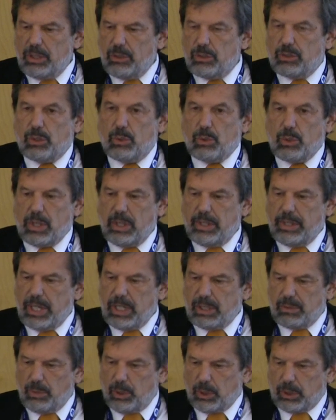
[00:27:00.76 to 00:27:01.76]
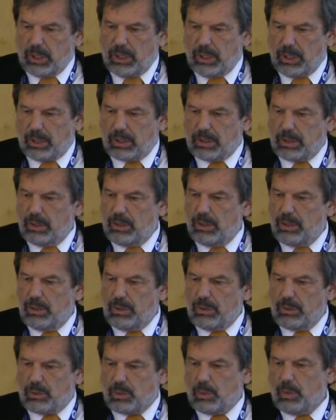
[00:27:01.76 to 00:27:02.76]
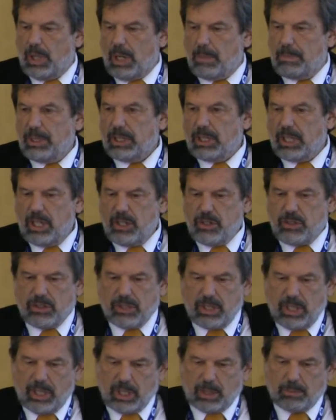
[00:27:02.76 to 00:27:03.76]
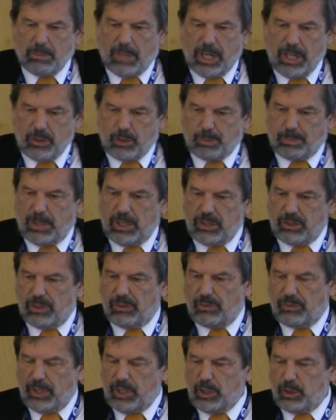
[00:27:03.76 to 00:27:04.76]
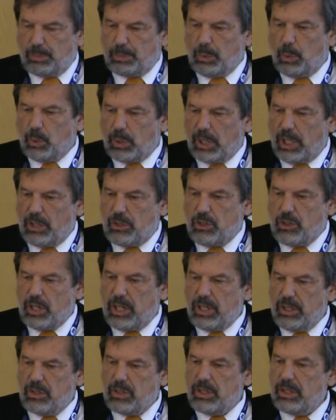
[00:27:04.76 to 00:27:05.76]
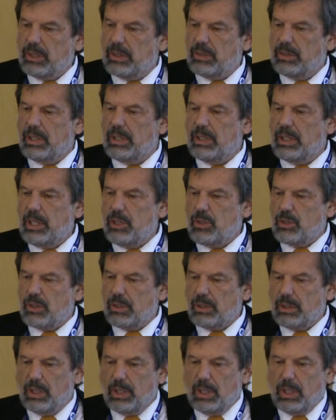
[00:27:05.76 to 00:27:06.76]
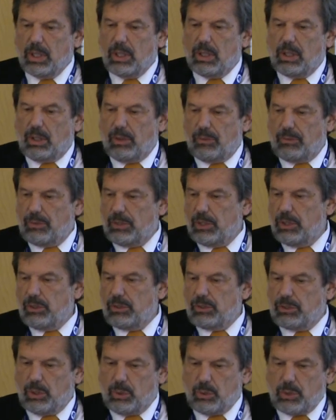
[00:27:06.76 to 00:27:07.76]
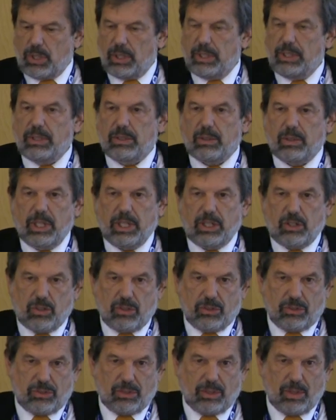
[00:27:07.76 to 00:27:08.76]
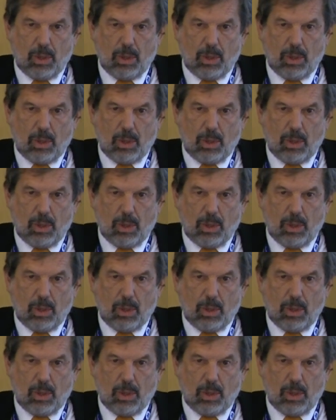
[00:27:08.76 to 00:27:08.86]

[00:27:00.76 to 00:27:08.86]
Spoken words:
social networking through applications like MySpace and Facebook are changing the nature of social interactions.